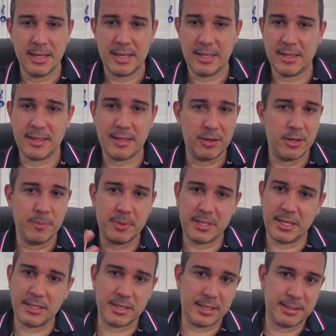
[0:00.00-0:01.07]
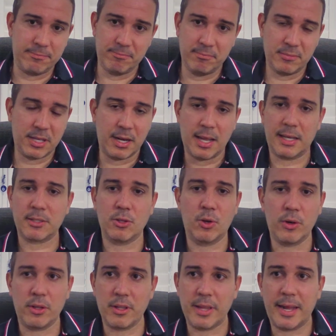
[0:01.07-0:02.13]
theory, potentially can last
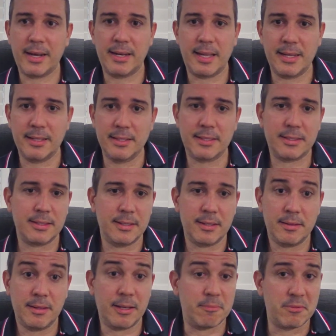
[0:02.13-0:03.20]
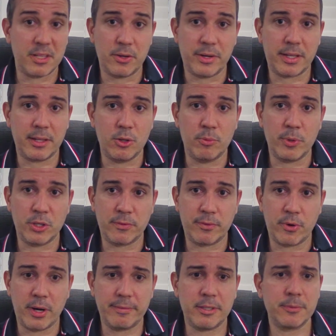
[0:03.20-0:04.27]
longer than that, and theoretically almost
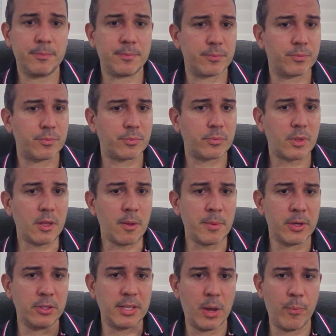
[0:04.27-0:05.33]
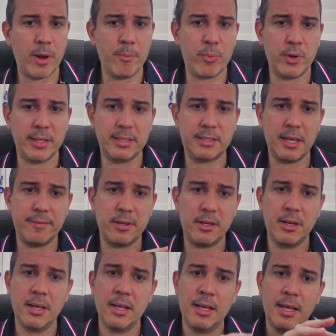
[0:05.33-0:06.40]
forever, because that 1.7,
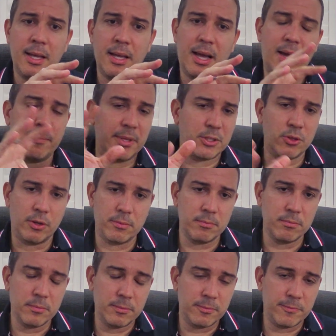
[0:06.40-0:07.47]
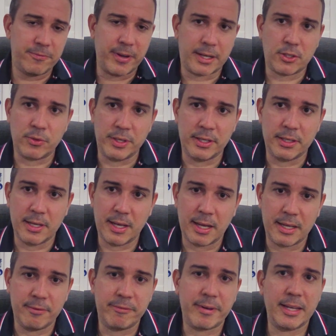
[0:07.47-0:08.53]
let's not factor in
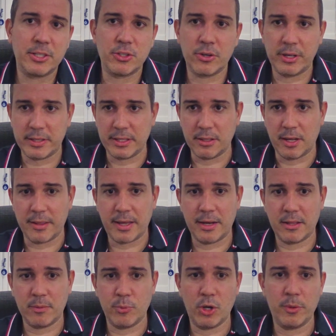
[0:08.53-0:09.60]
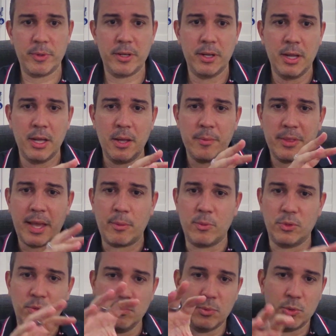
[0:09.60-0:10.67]
inflation or anything like that at the moment, that
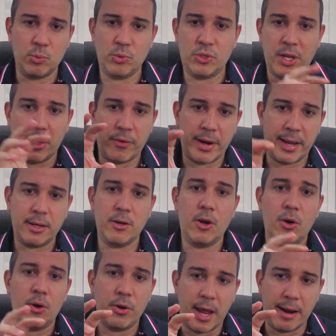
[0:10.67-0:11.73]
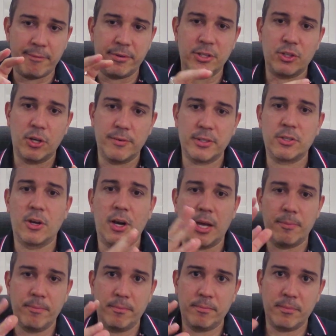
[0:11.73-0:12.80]
will generate on average over
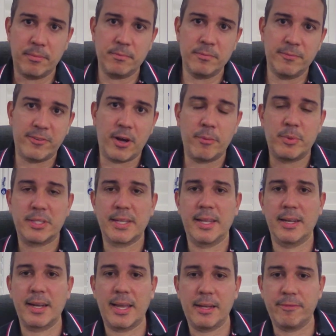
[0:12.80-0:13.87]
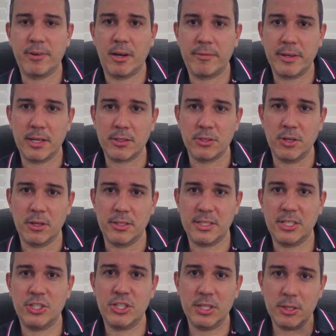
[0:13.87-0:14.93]
time 5% and $85,000
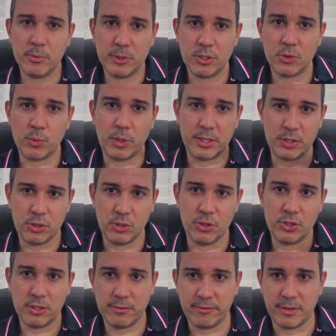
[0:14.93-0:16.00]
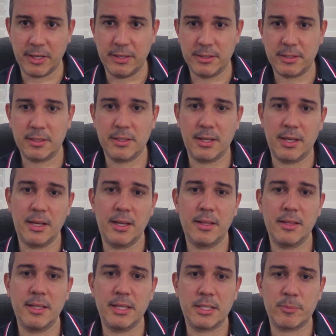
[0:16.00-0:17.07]
each year, which is what is used to fund
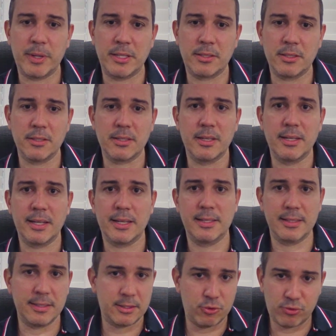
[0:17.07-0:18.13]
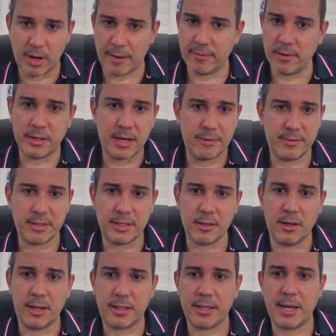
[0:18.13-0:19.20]
the expenses and travel and everything
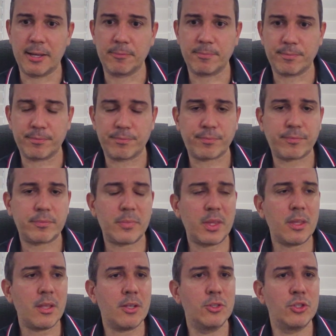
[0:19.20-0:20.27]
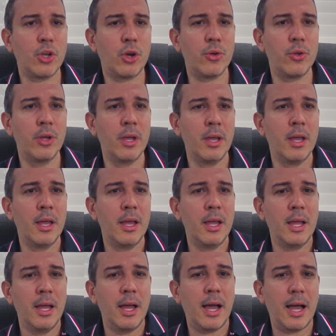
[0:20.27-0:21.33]
like that. So
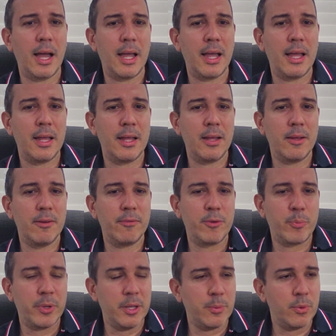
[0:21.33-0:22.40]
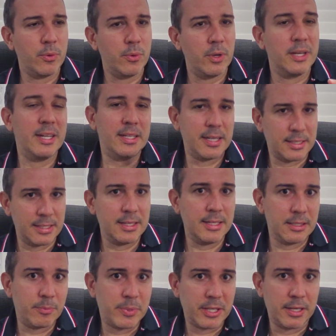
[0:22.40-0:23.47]
for people, it
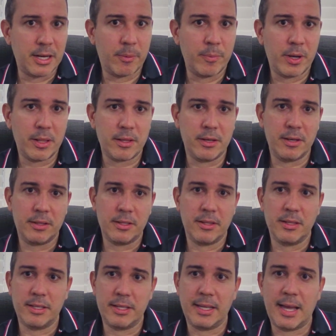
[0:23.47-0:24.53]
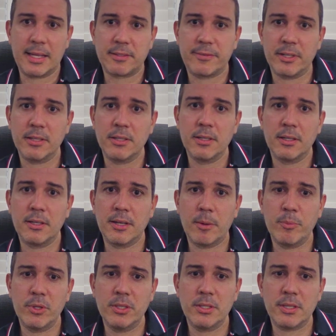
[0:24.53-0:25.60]
is a bigger number than the ASFA
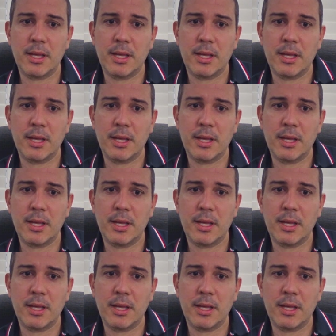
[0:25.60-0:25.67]
numbers.